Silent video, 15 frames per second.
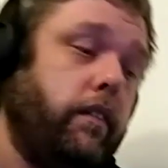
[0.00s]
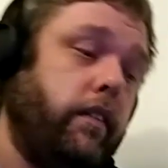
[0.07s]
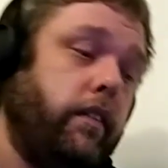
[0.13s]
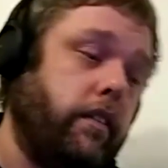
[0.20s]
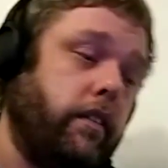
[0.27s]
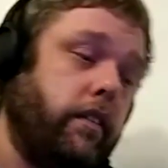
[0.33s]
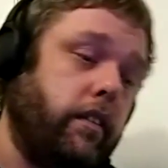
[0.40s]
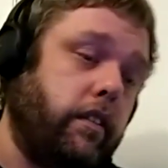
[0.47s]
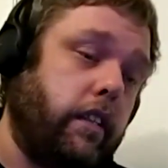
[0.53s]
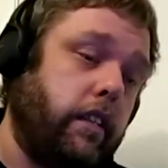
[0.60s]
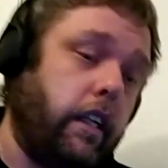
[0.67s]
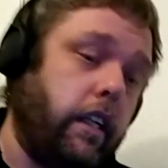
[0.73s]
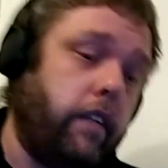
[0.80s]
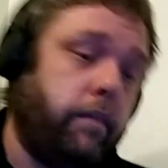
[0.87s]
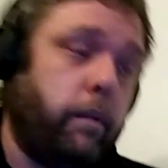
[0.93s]
yeah. it's good
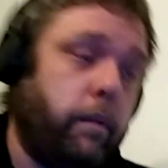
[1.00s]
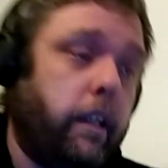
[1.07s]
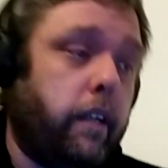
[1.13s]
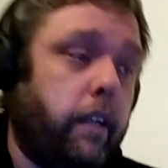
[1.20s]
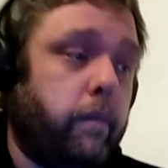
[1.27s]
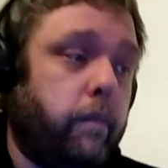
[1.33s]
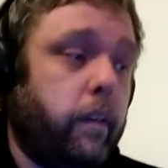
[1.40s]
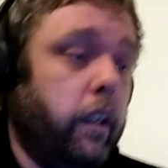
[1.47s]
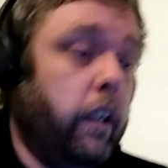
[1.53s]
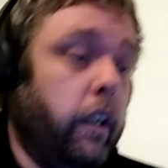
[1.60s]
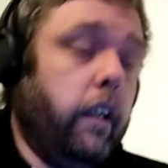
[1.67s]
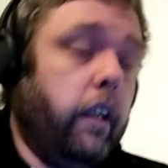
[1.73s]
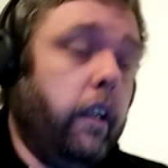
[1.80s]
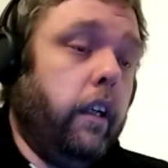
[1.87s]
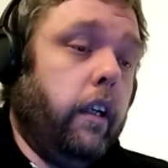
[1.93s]
stuff. But um,
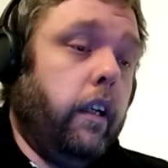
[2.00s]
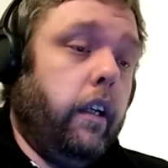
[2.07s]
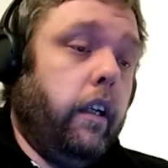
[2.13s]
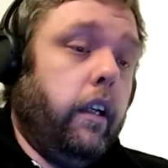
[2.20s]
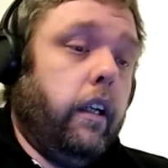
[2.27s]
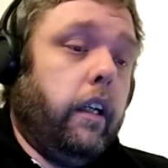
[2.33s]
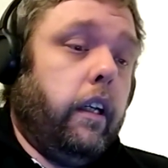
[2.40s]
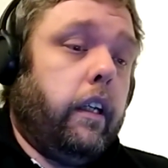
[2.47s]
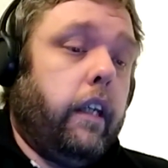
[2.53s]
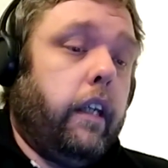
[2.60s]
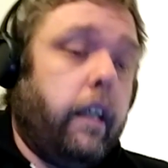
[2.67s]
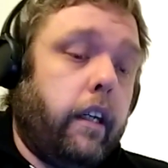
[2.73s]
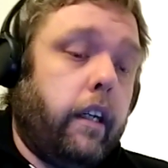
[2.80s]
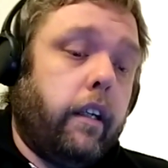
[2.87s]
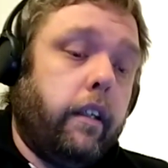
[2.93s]

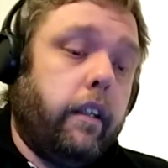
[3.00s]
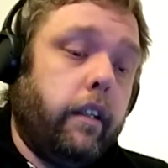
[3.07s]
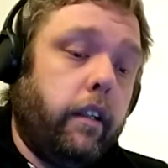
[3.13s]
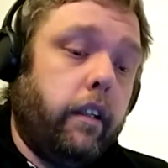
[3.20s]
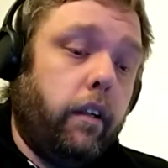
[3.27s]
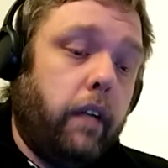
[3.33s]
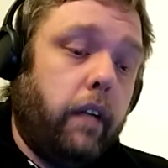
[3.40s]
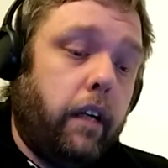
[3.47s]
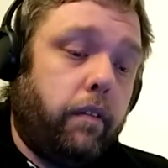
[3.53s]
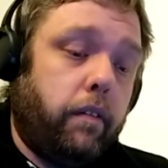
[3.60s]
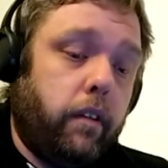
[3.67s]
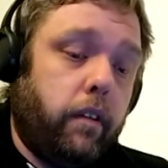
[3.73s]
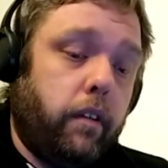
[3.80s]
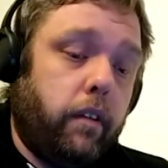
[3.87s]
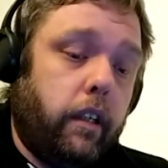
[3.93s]
yeah, no.
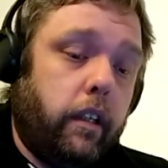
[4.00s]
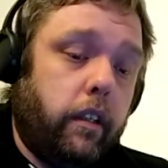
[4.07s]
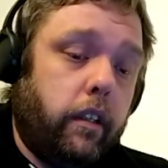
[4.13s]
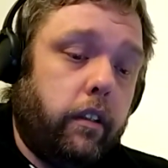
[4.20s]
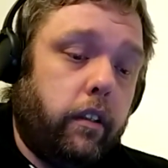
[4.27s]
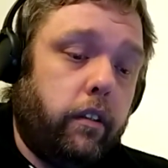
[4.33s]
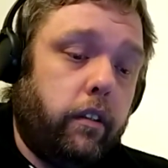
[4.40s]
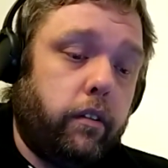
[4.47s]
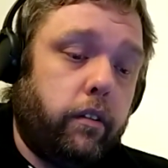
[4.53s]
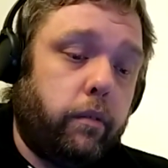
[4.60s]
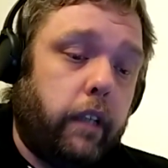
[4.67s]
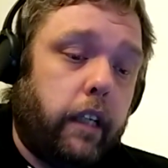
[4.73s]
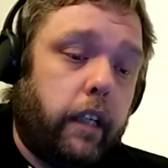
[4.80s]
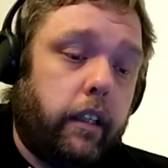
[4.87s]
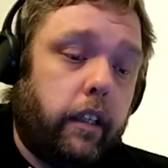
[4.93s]
After uh, the news we
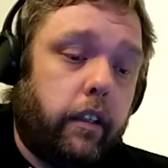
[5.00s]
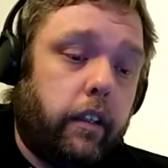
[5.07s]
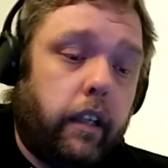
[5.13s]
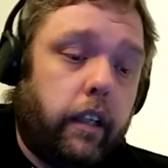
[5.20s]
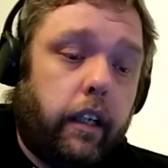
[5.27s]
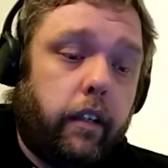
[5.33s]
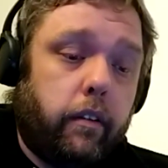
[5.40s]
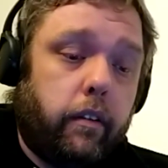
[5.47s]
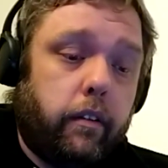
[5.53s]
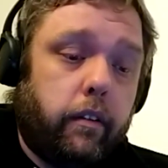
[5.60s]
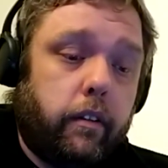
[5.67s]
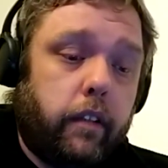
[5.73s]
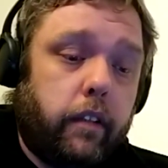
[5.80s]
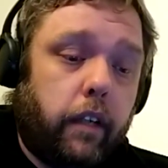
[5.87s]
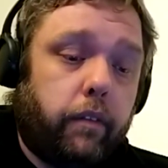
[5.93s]
got the other night,
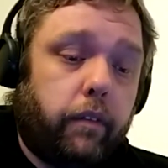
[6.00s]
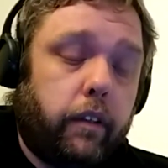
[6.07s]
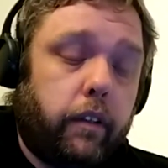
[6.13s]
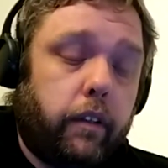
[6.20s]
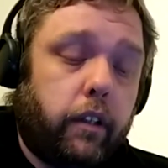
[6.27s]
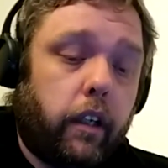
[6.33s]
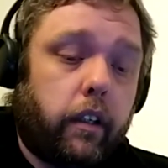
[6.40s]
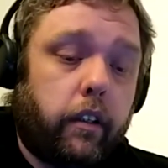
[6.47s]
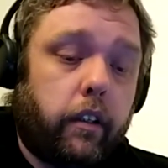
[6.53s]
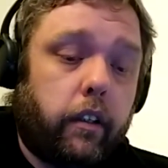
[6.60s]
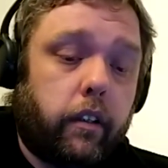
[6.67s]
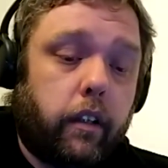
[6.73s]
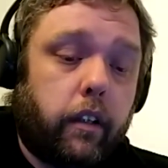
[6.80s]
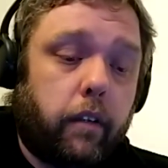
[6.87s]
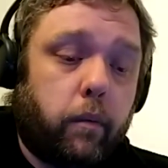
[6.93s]
definitely check on your
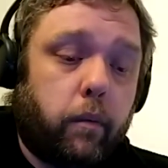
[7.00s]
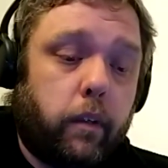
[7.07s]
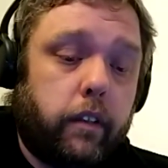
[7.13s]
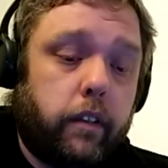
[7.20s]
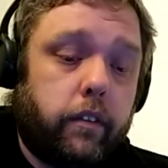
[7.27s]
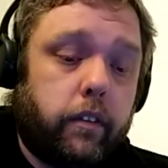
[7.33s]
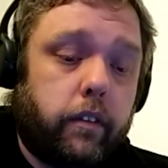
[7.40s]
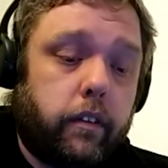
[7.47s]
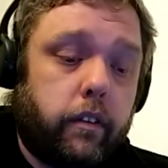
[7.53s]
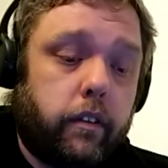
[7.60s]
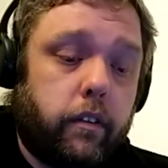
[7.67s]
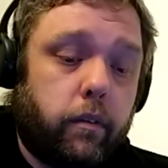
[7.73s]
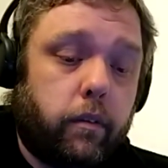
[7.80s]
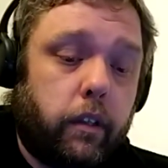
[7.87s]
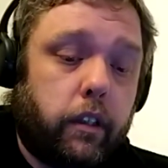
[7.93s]
loved ones and
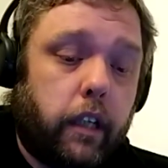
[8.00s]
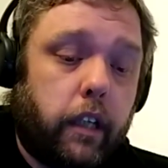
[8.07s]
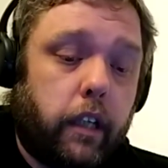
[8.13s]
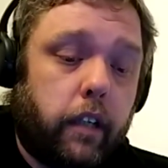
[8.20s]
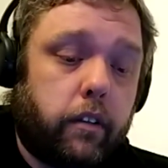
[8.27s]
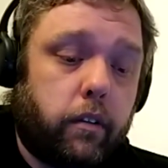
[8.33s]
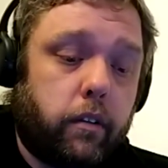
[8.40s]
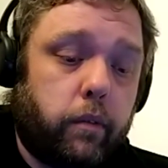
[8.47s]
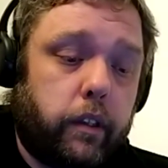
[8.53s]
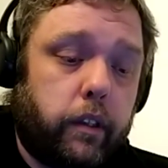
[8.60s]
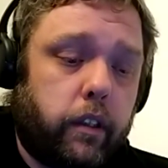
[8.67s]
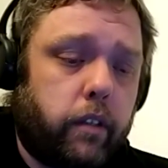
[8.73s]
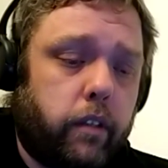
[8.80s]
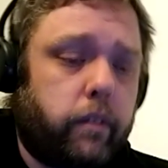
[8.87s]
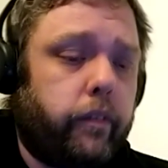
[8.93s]
reach out to them, and
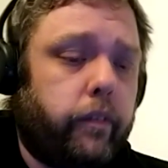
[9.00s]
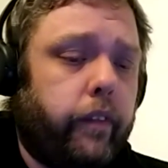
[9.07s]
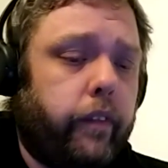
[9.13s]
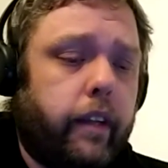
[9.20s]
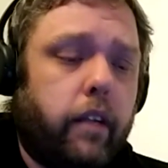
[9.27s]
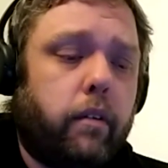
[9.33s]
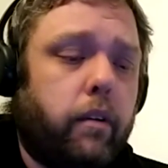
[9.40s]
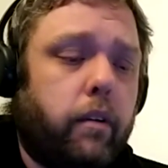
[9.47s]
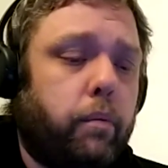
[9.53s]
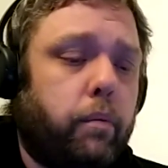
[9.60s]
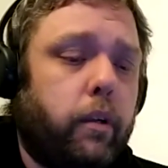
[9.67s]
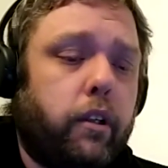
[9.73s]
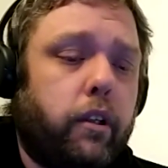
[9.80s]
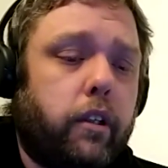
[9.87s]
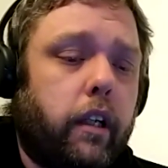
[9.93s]
don't don't
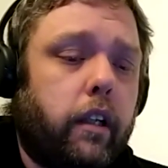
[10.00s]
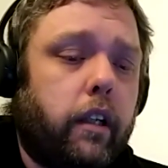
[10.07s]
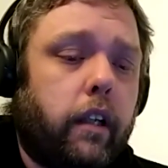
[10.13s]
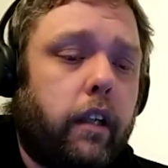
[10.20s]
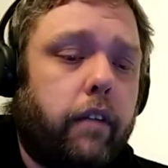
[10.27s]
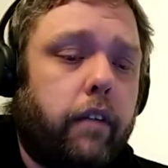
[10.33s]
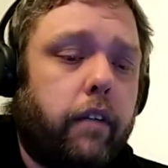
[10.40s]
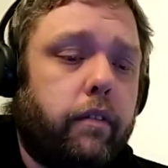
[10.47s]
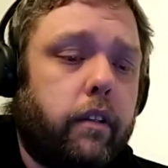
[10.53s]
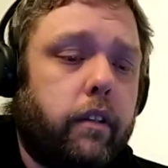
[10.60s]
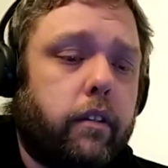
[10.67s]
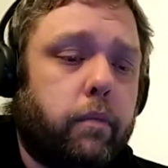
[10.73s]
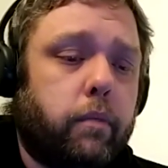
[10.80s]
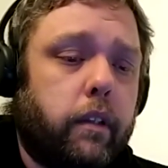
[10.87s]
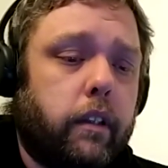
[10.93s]
appreciate life just
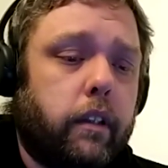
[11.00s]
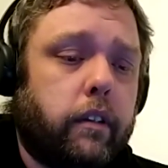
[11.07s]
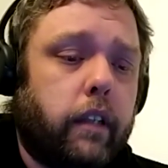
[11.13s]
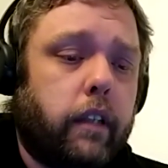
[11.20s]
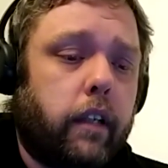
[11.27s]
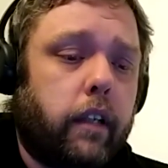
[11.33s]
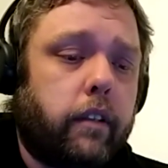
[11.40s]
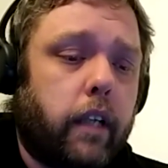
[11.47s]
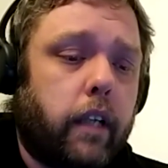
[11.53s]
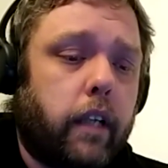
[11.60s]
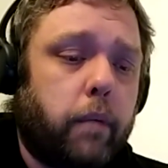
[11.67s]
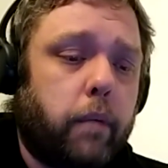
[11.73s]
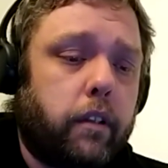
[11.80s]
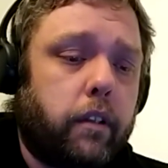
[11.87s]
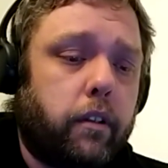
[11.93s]
because death
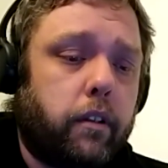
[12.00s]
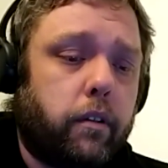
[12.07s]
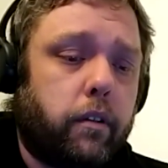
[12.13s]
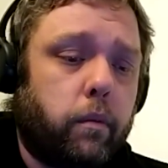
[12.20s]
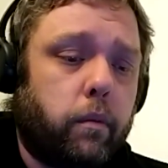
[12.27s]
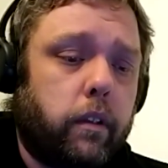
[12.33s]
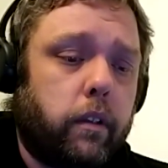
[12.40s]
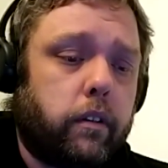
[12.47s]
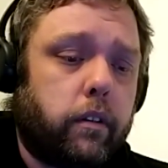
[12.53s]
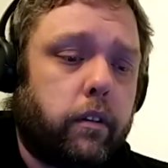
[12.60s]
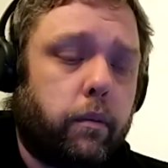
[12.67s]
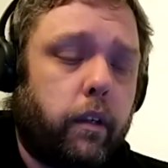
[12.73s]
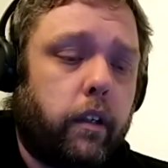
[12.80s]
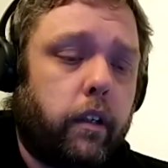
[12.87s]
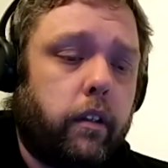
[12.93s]
stops at your door once in a
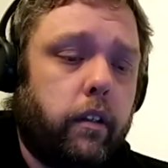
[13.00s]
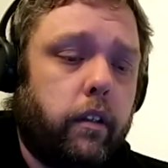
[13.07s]
while.